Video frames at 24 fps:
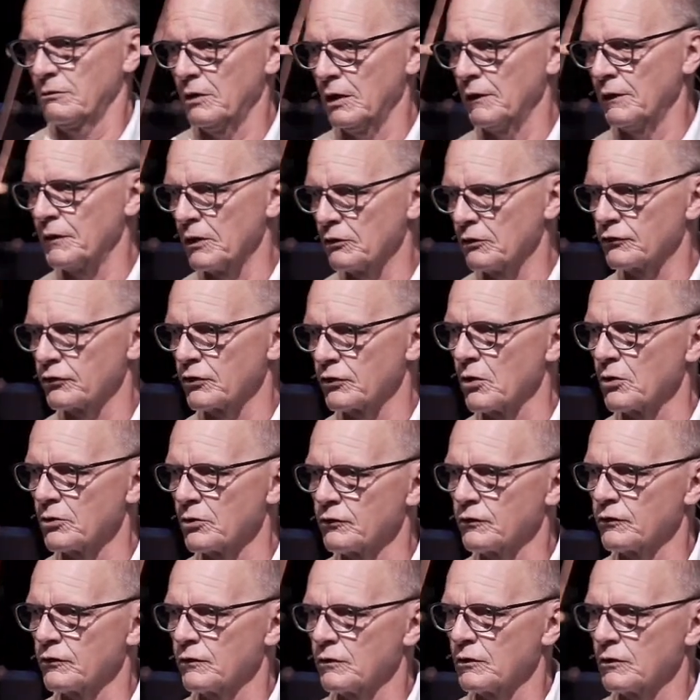in the
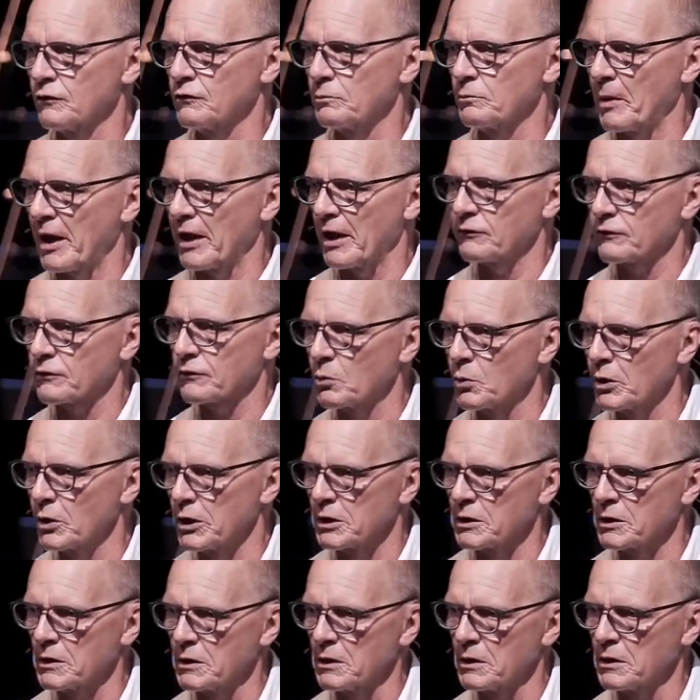church this past
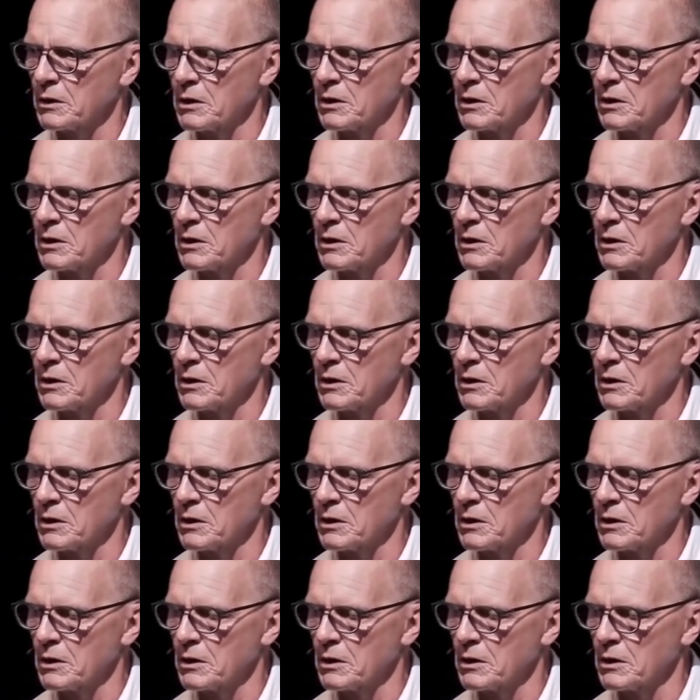week